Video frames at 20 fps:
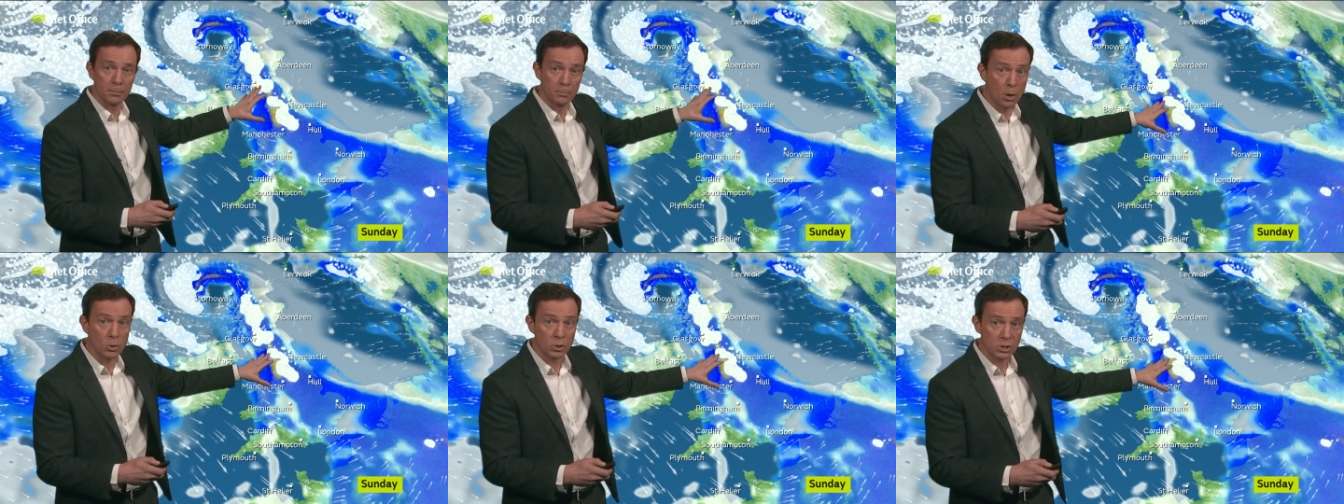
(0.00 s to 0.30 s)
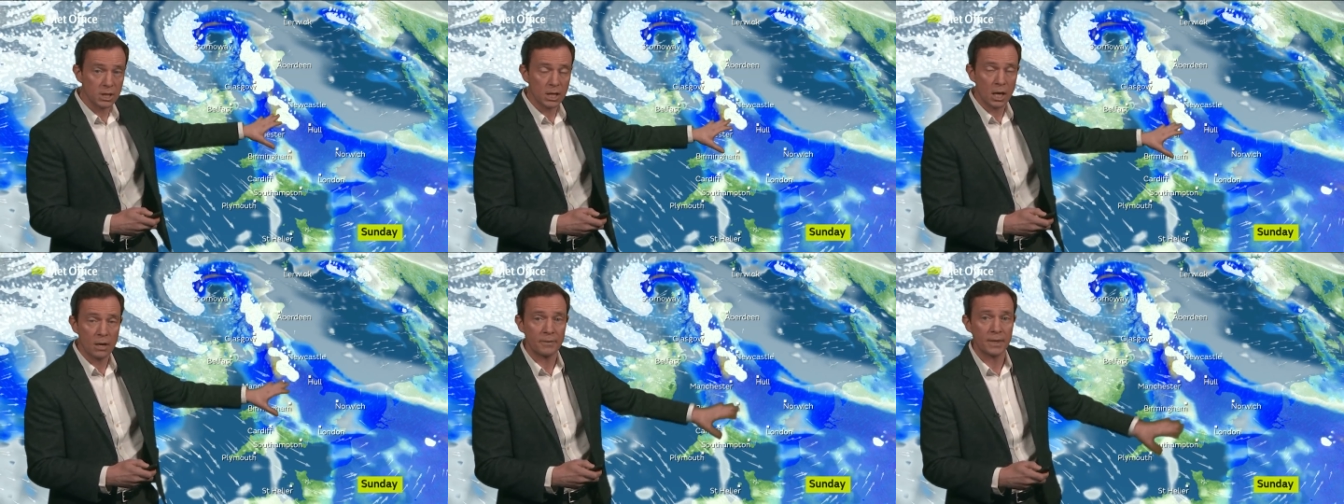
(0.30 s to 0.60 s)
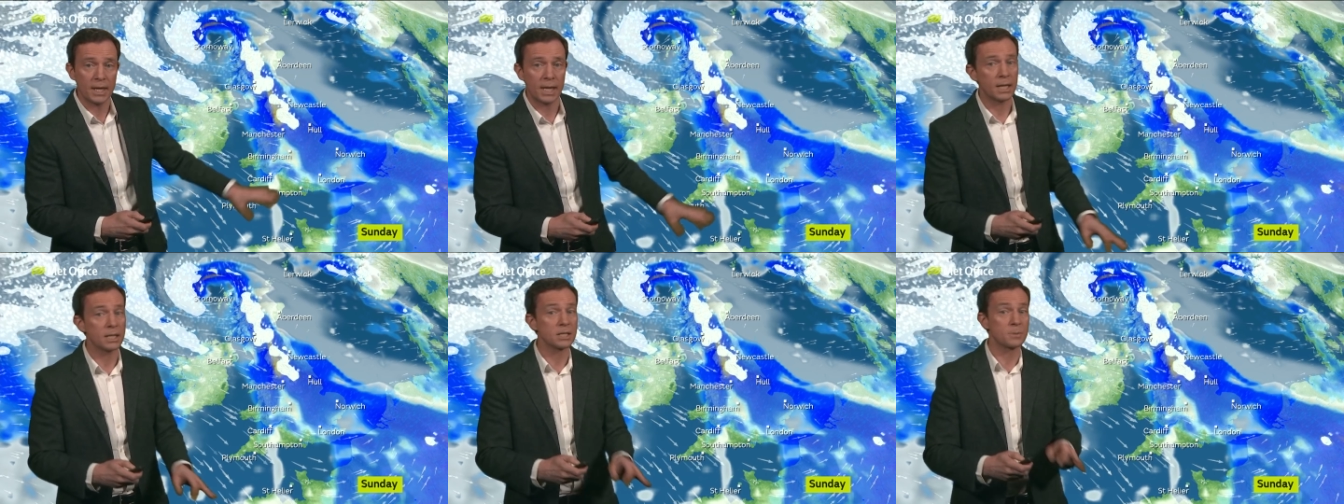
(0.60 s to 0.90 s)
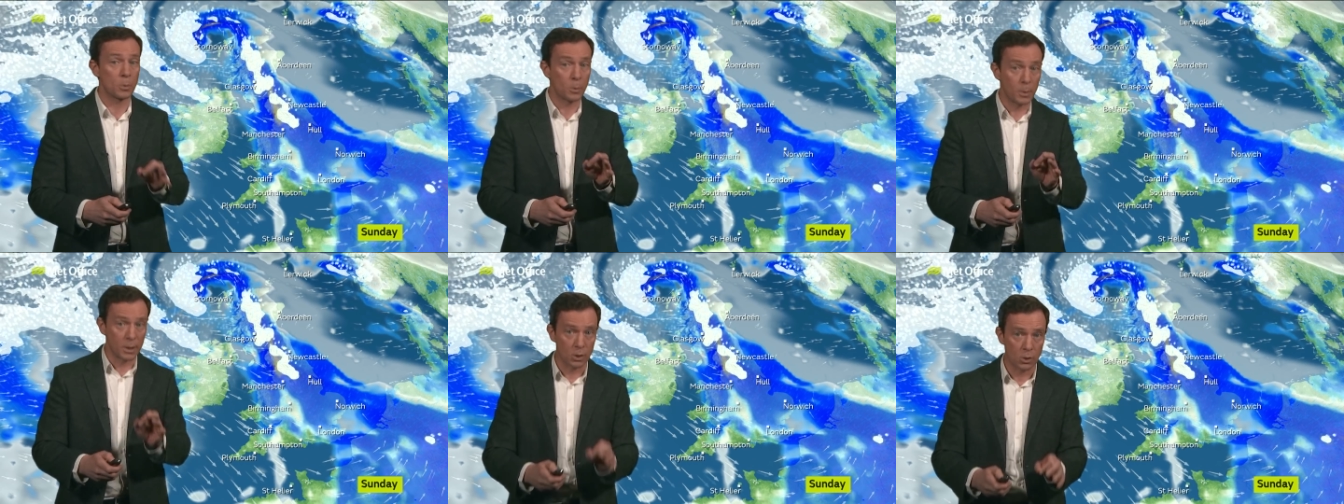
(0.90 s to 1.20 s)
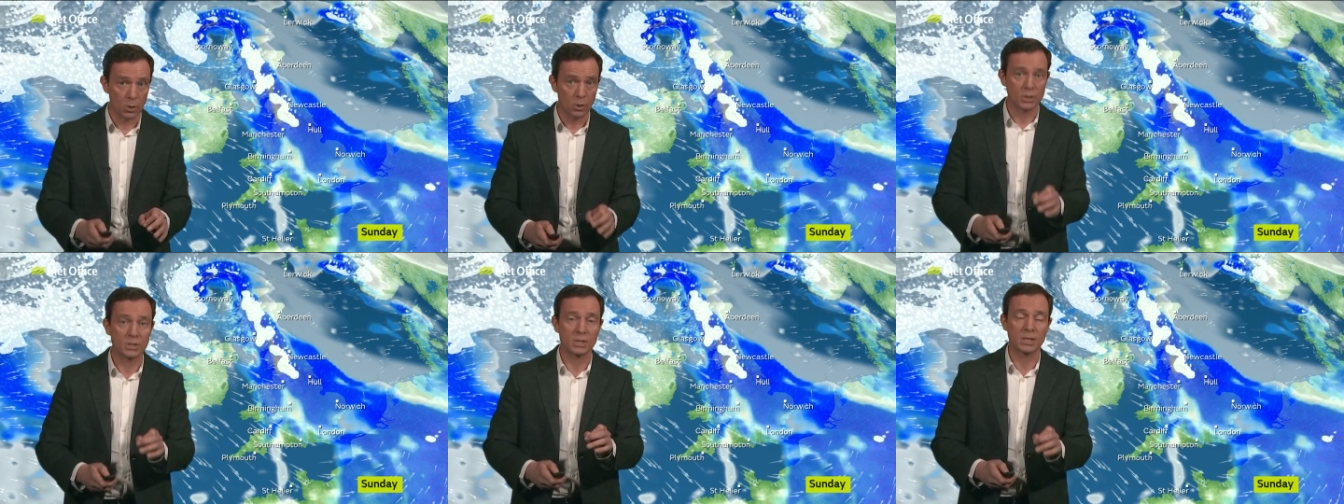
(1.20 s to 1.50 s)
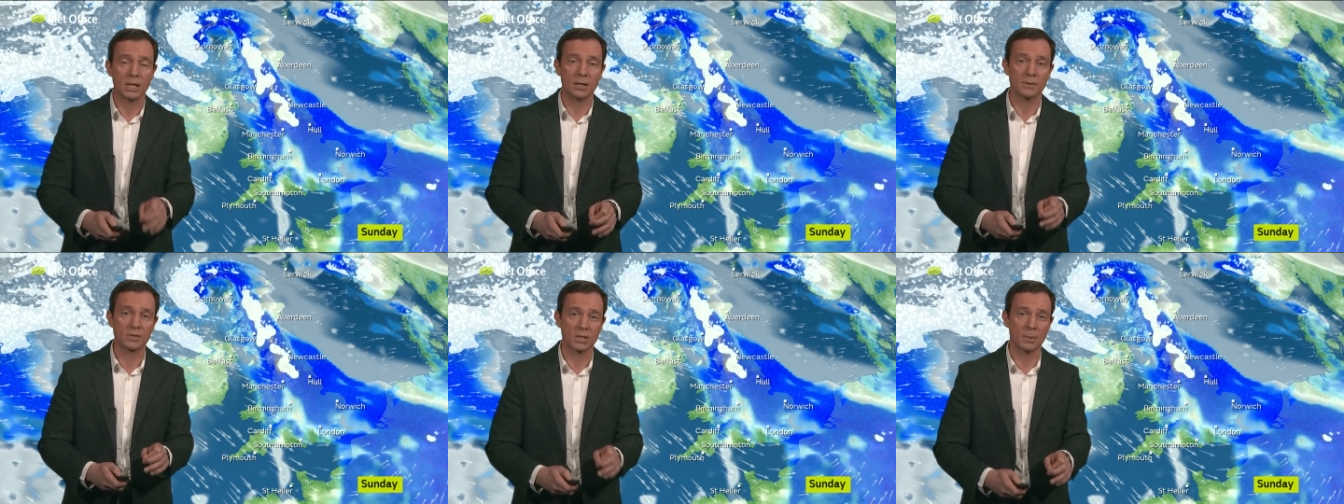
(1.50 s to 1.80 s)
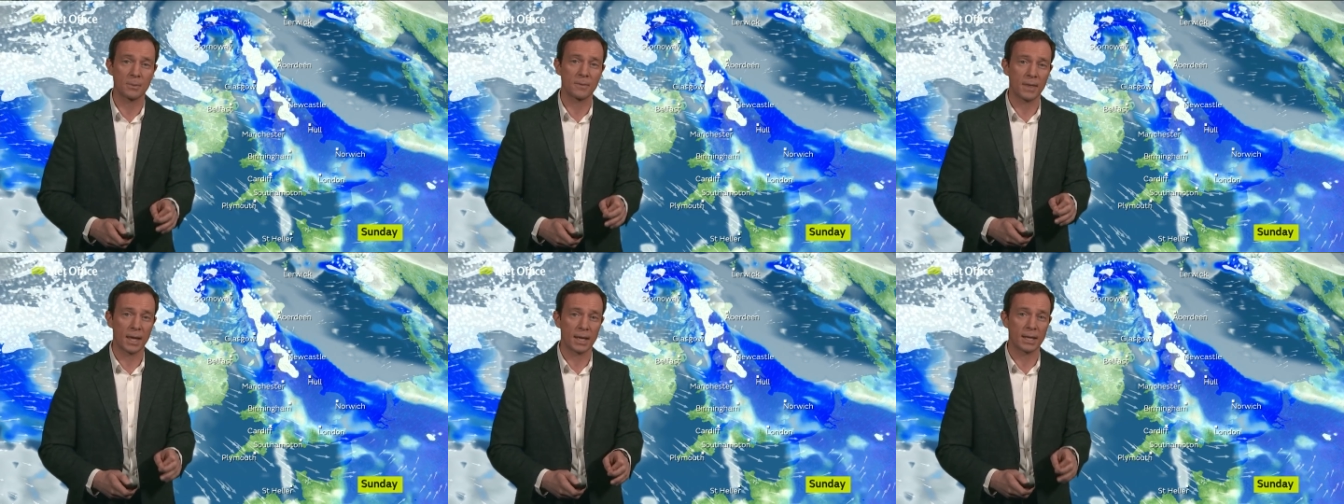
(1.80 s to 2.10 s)
mostly over the hills, but we could see
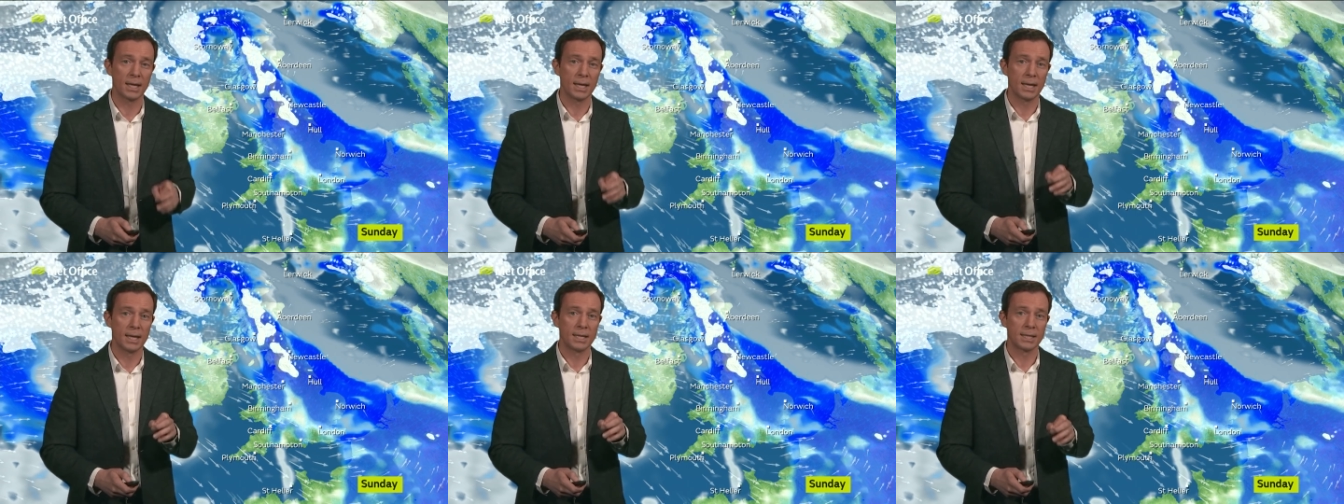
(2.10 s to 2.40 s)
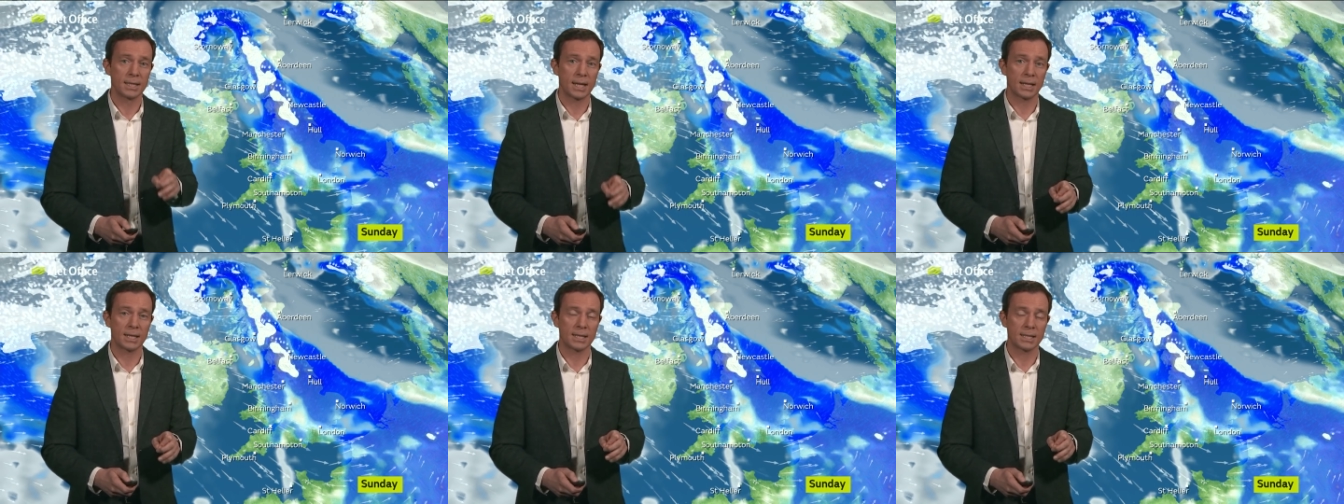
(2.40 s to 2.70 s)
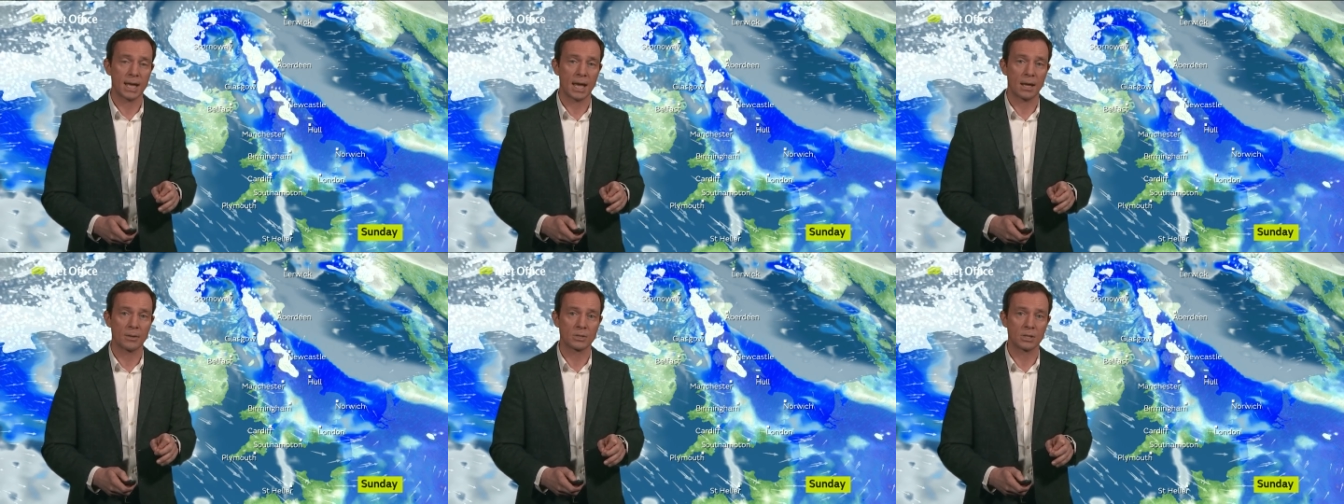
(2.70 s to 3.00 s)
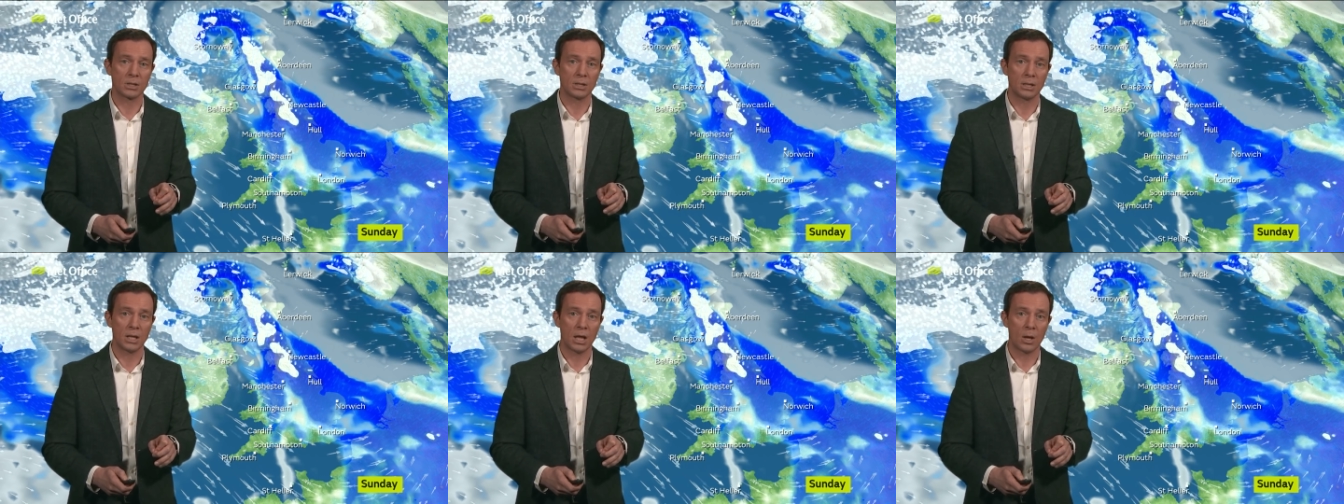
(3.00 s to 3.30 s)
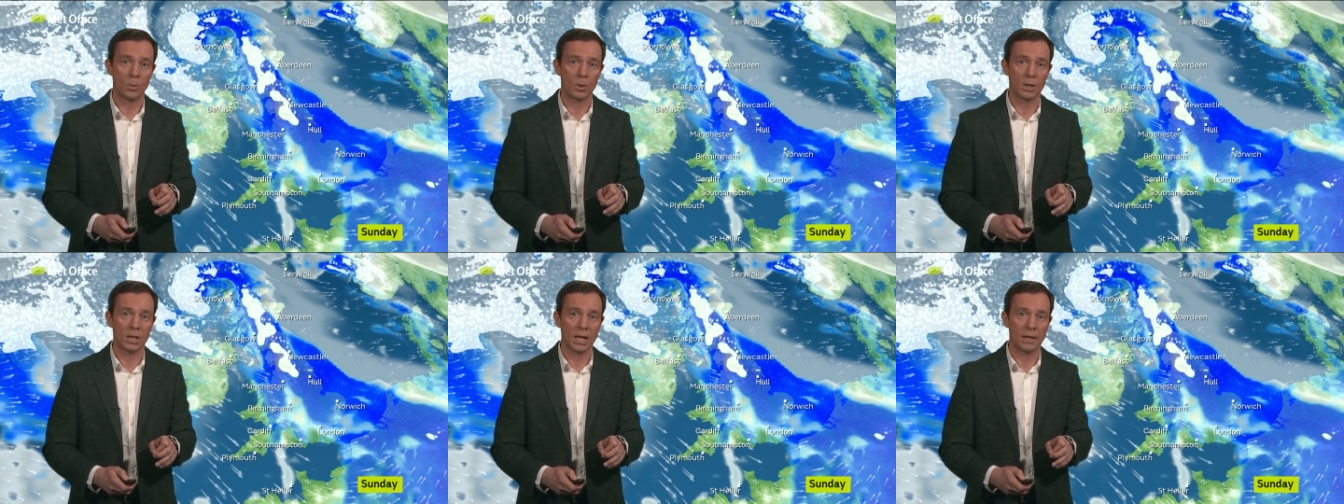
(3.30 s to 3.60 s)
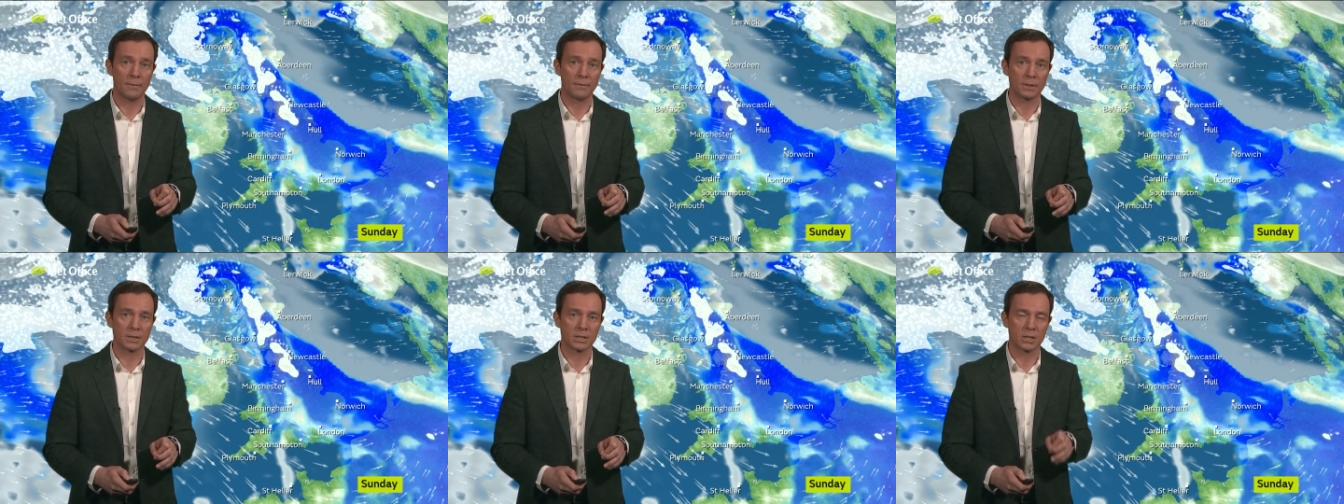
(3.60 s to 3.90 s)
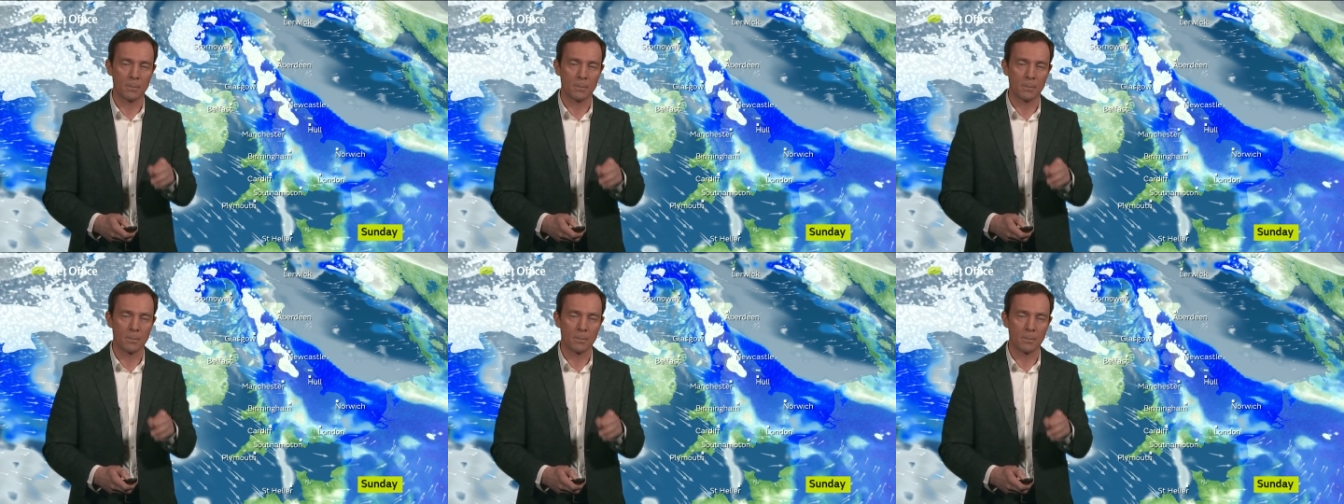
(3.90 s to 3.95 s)
some of that getting down to lower levels.